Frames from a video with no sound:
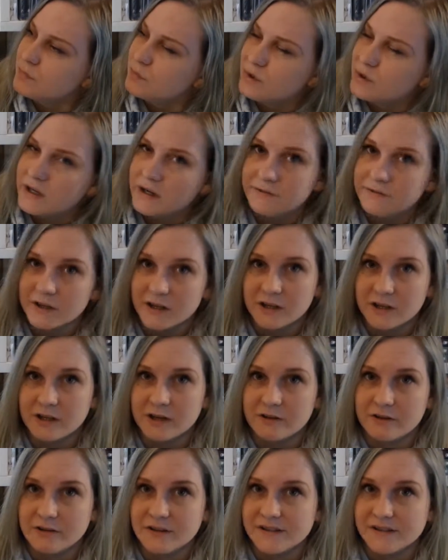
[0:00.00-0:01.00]
what I've done
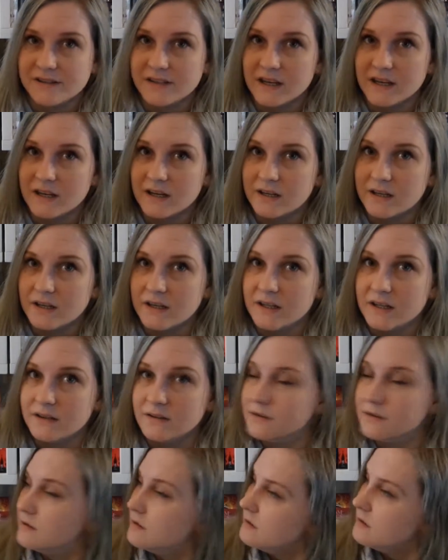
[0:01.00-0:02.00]
here is that
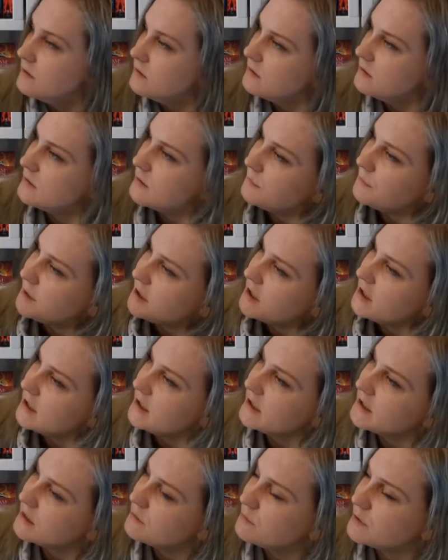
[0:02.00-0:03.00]
in the
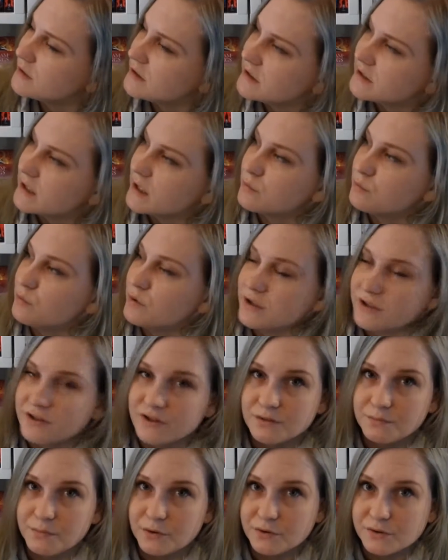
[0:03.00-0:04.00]
beginning I've written down what's
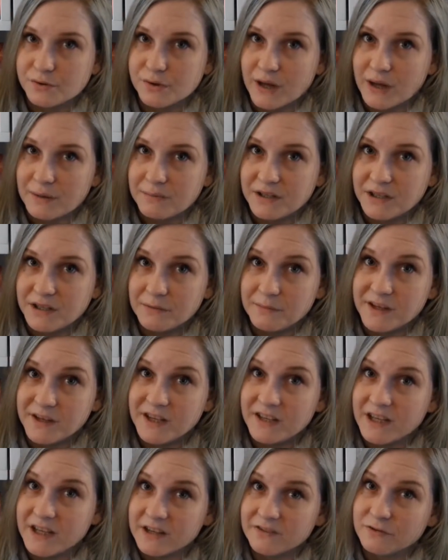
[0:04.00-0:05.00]
supposed to happen in the
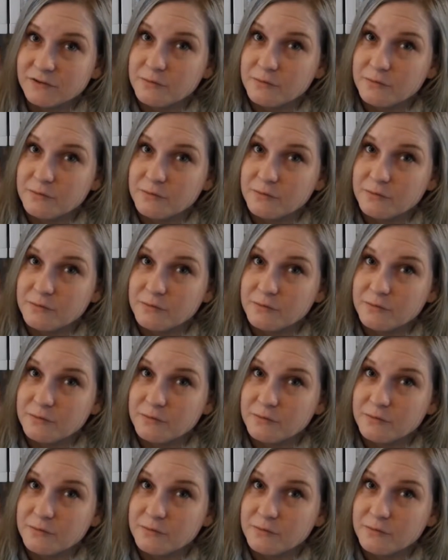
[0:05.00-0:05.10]
beginning.